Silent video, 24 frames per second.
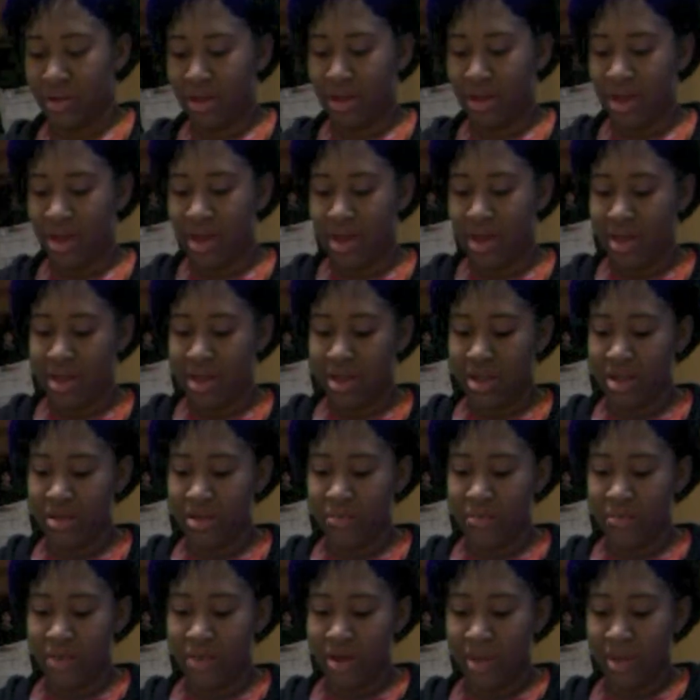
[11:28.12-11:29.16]
And
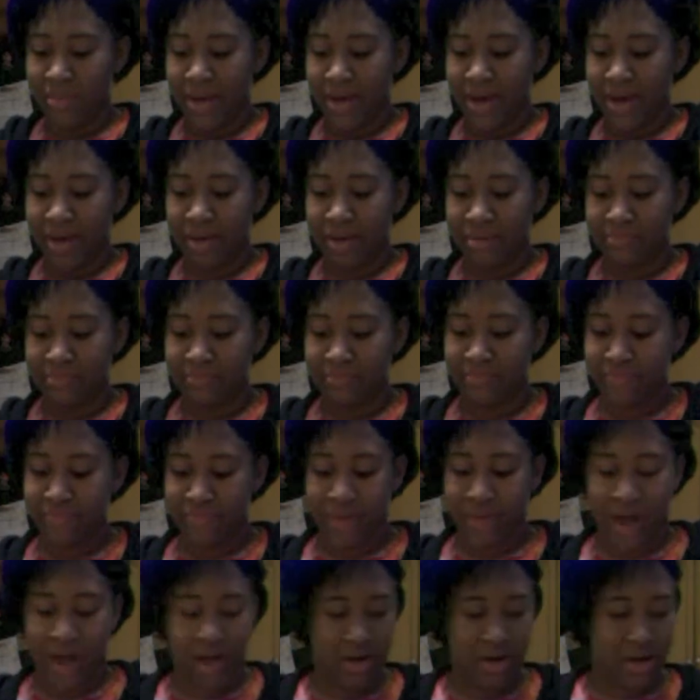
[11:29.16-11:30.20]
you want about,
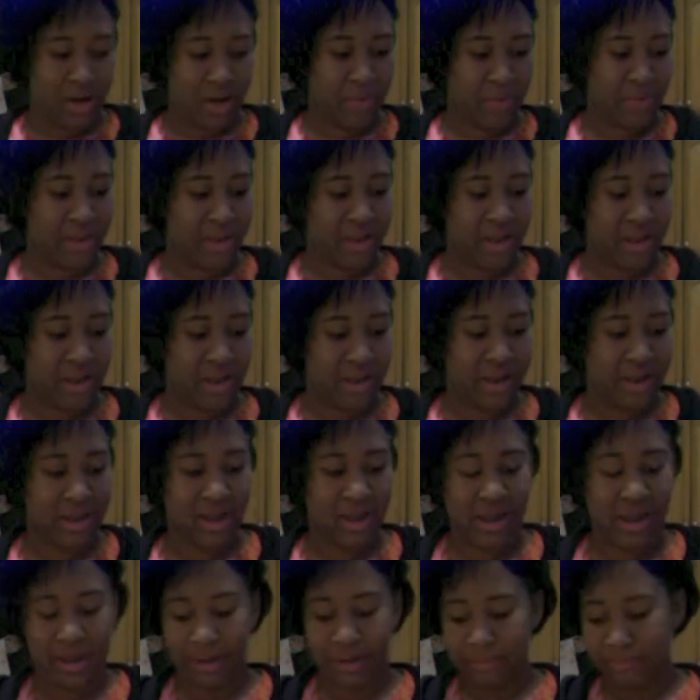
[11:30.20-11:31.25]
I don't know, I want to say this
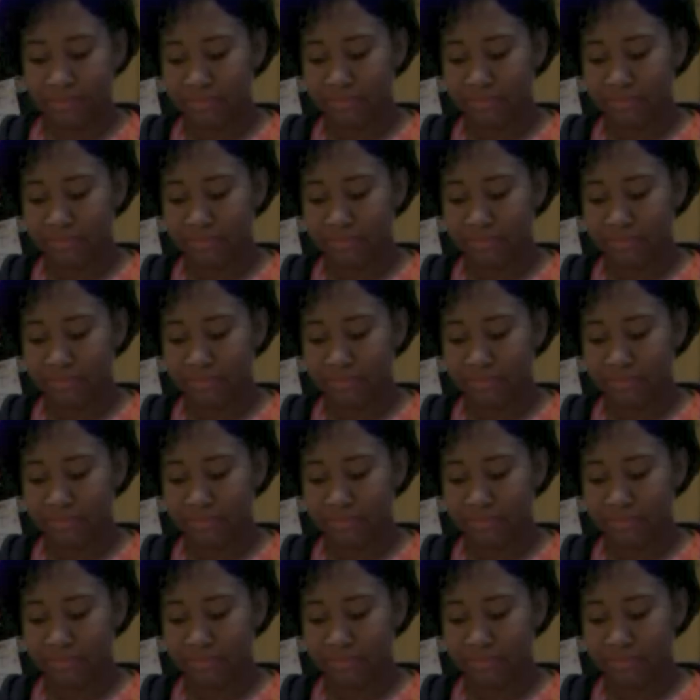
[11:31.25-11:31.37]
like